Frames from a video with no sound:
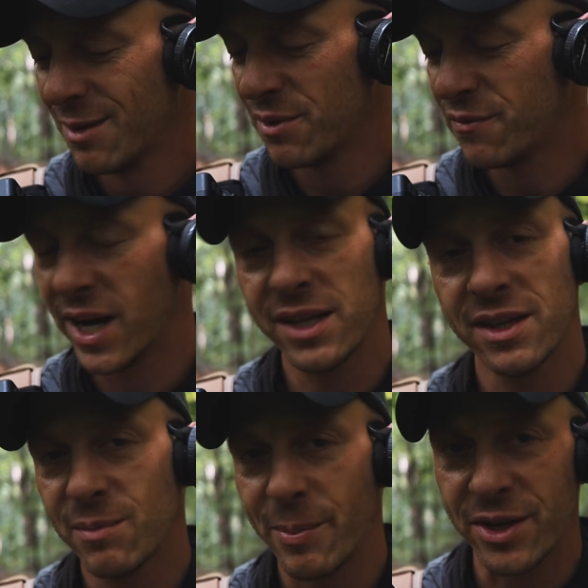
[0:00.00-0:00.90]
But
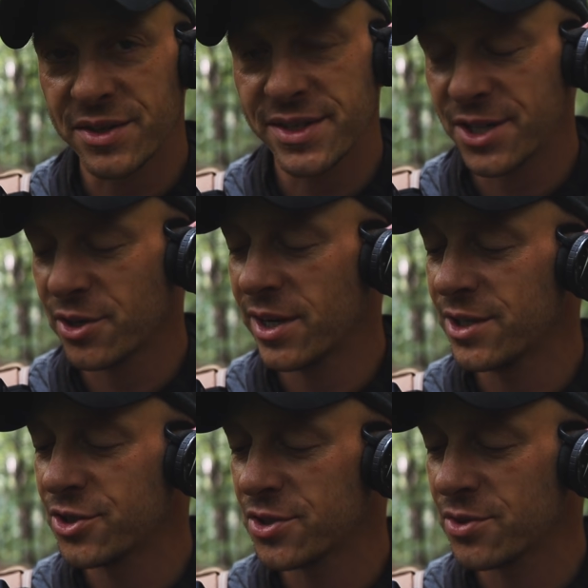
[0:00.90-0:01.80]
finally, my metal detector hit
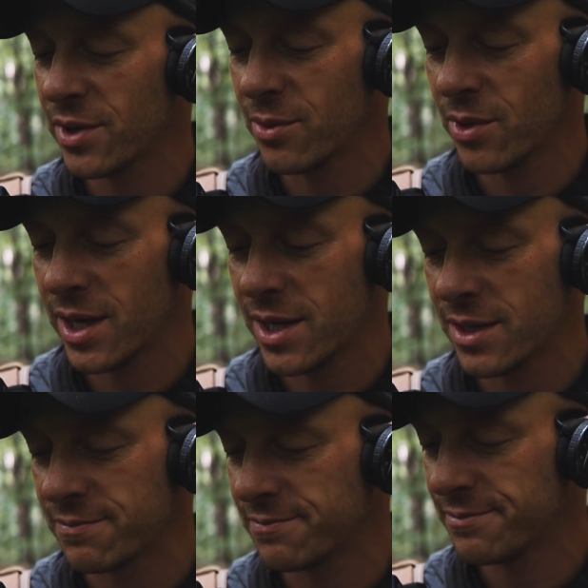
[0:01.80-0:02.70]
it just the right way,
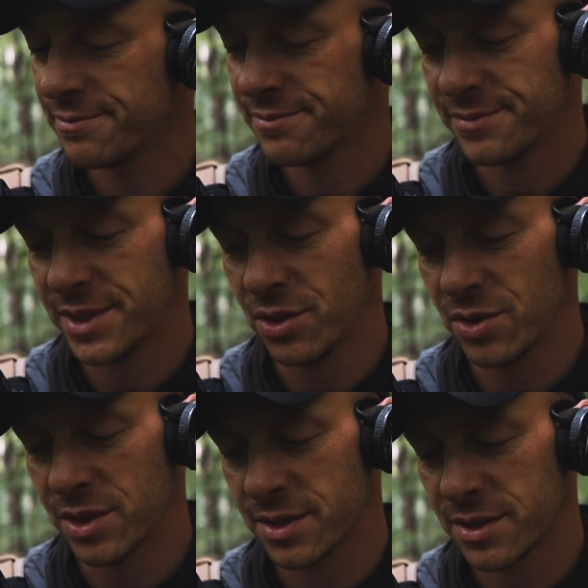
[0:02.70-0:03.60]
and here
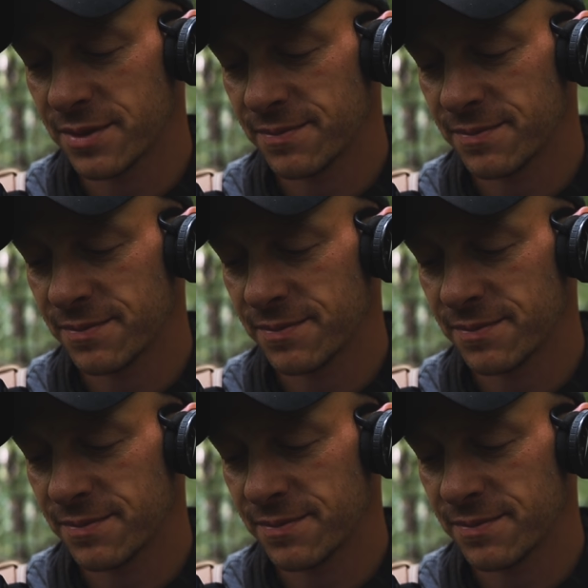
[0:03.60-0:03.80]
it is.